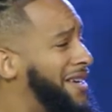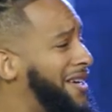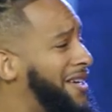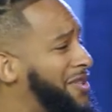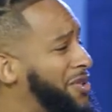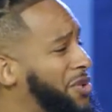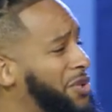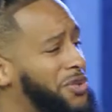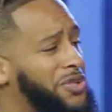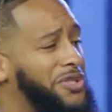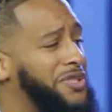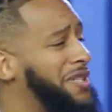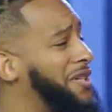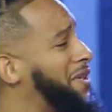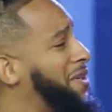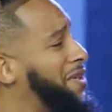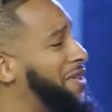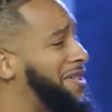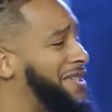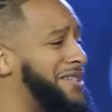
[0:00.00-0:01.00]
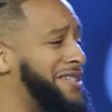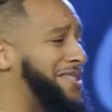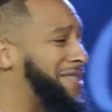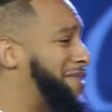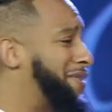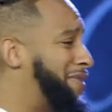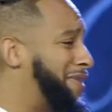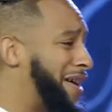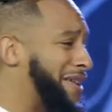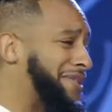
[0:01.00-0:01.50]
And you still look
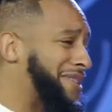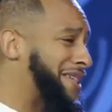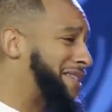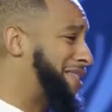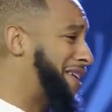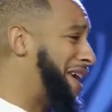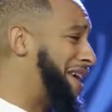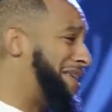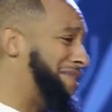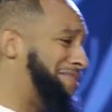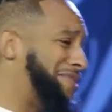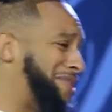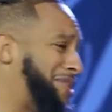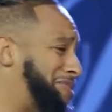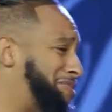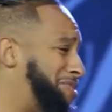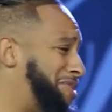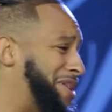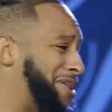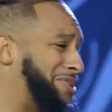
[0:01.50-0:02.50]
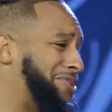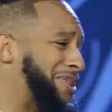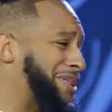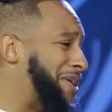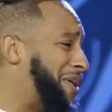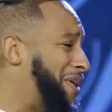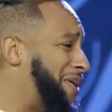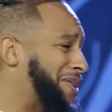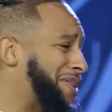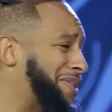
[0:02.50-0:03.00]
the very same to me with
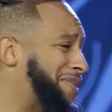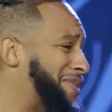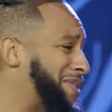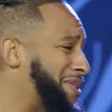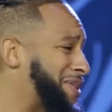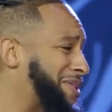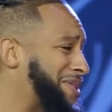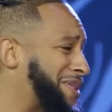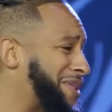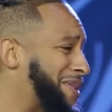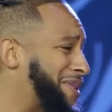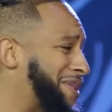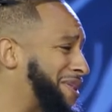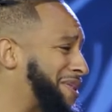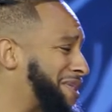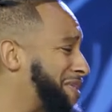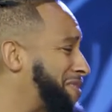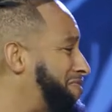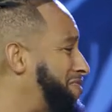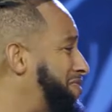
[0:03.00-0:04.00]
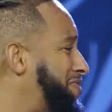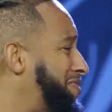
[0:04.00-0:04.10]
all of your scars.